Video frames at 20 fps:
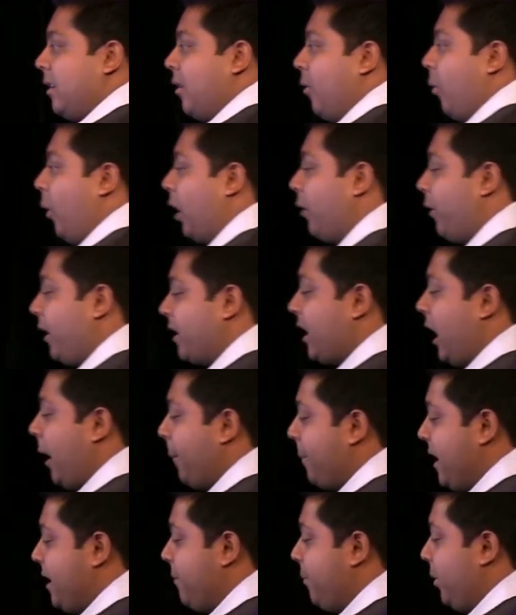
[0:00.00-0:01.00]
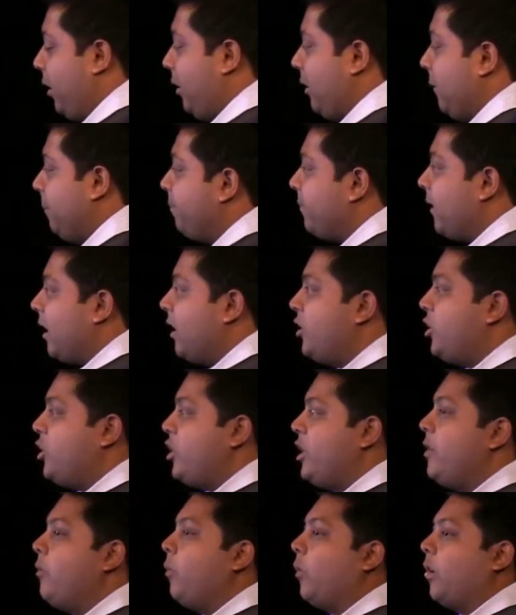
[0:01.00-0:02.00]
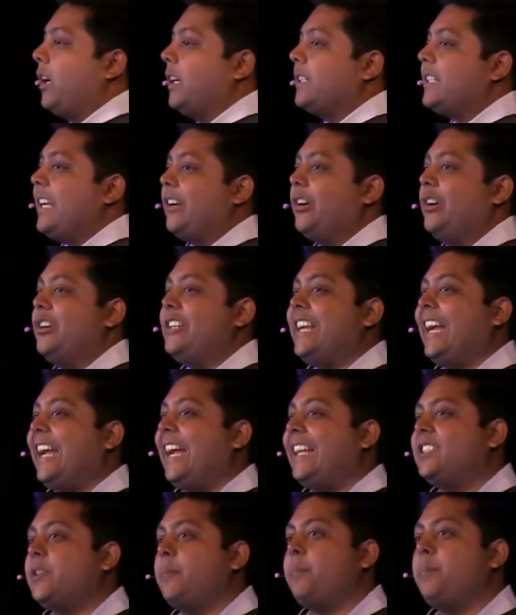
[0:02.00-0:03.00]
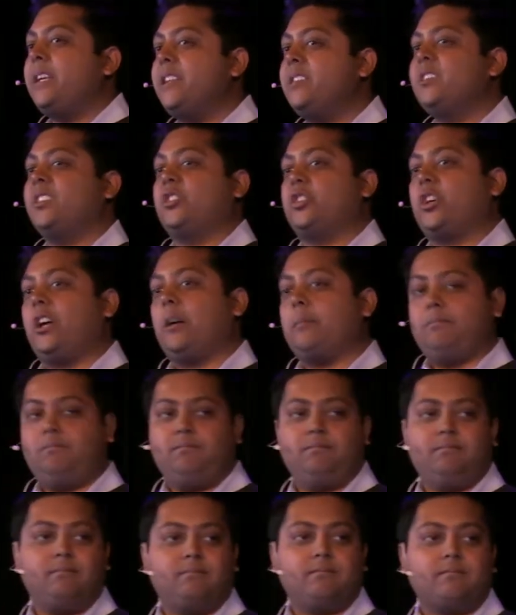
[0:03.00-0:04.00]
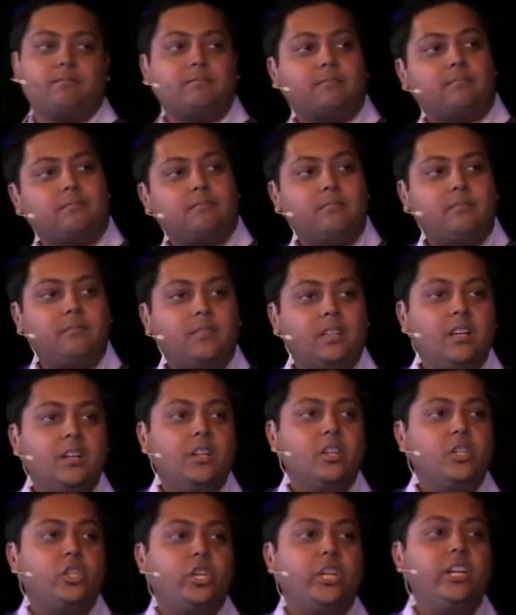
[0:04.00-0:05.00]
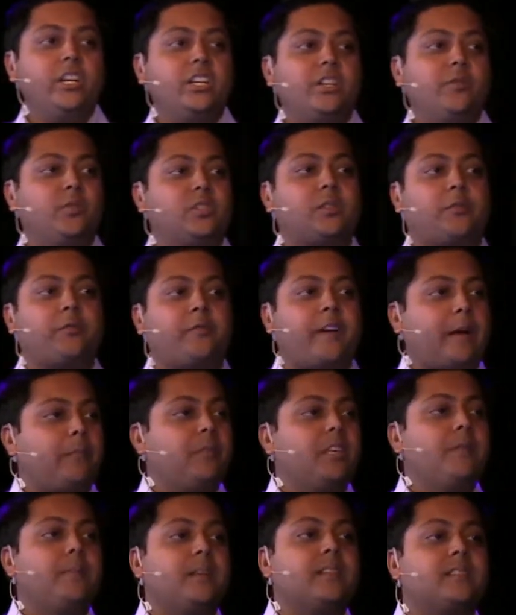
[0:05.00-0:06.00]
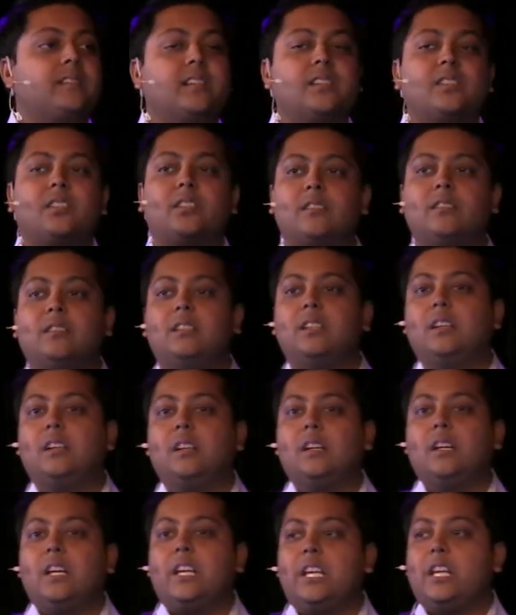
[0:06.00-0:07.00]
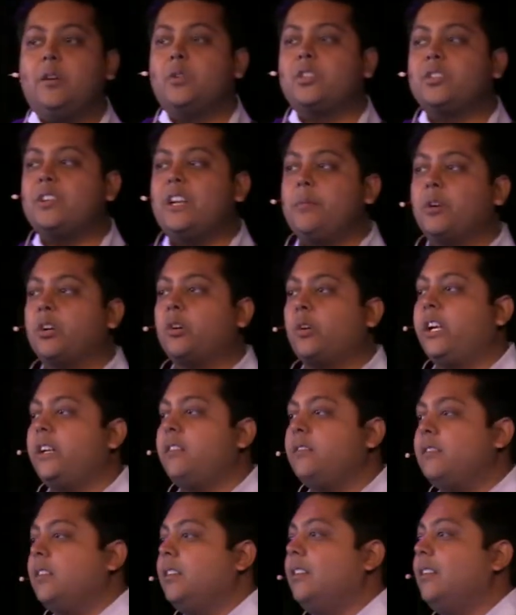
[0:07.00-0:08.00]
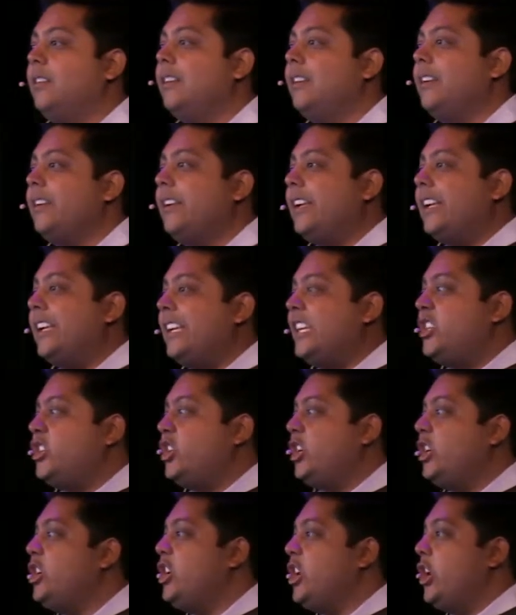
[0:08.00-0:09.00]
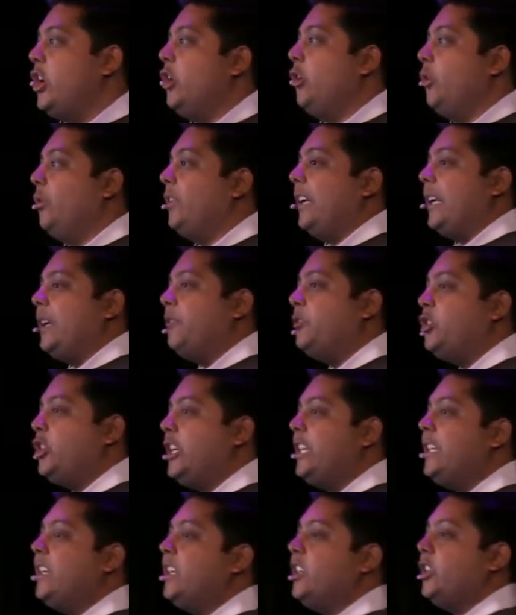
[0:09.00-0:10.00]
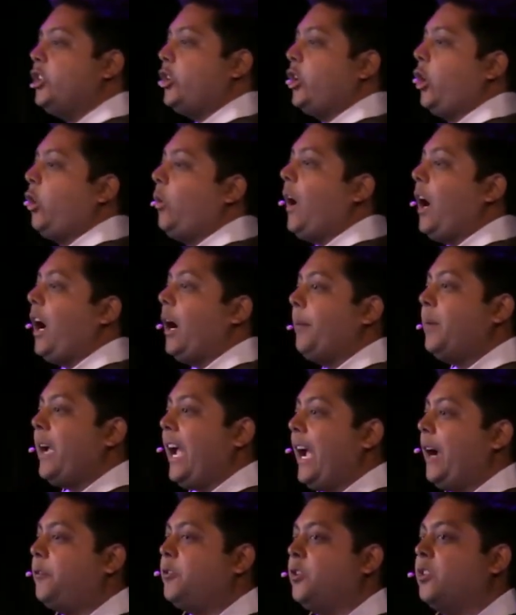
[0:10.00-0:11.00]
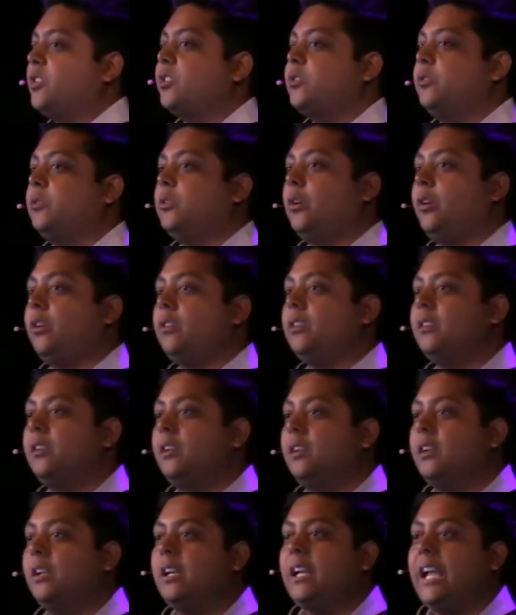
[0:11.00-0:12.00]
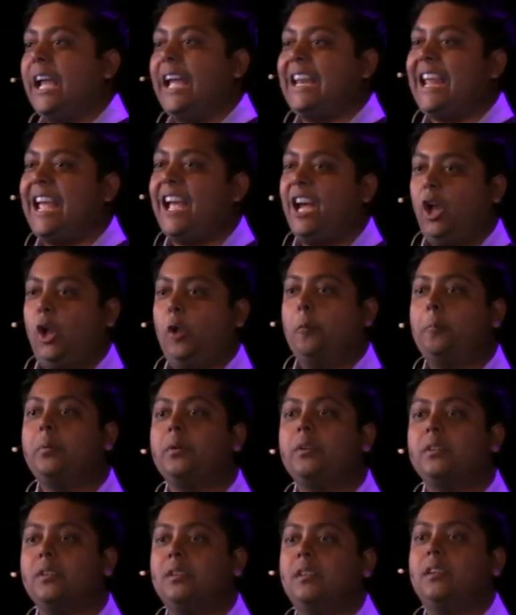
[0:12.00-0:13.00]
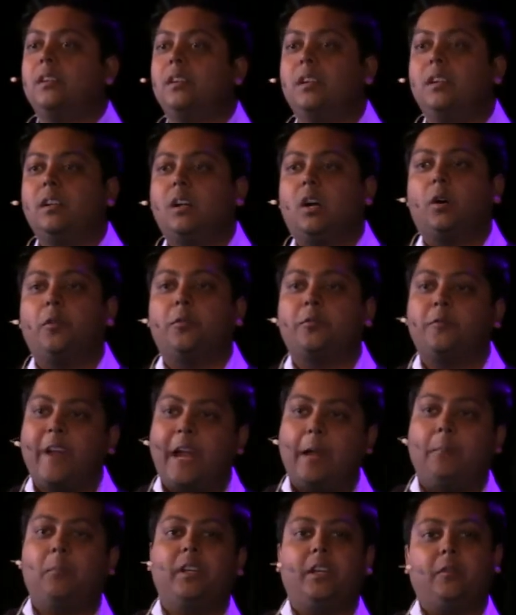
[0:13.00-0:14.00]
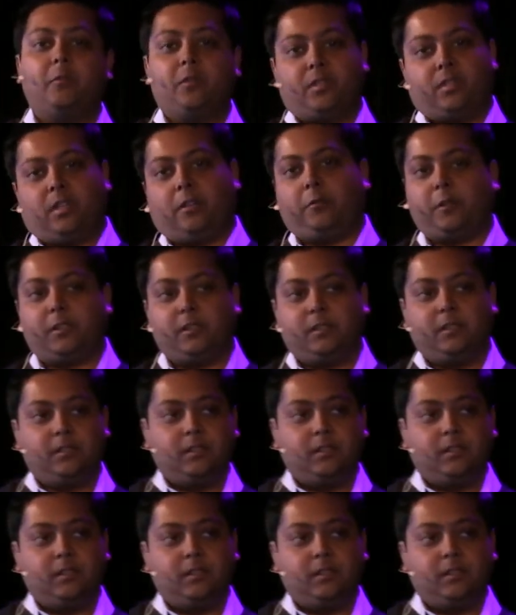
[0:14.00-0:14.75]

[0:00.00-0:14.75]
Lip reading: One of our top people, she worked at her dad's pizza shop. It was a family business. He was an immigrant. She knew that if she didn't show up after school and help, her family would suffer.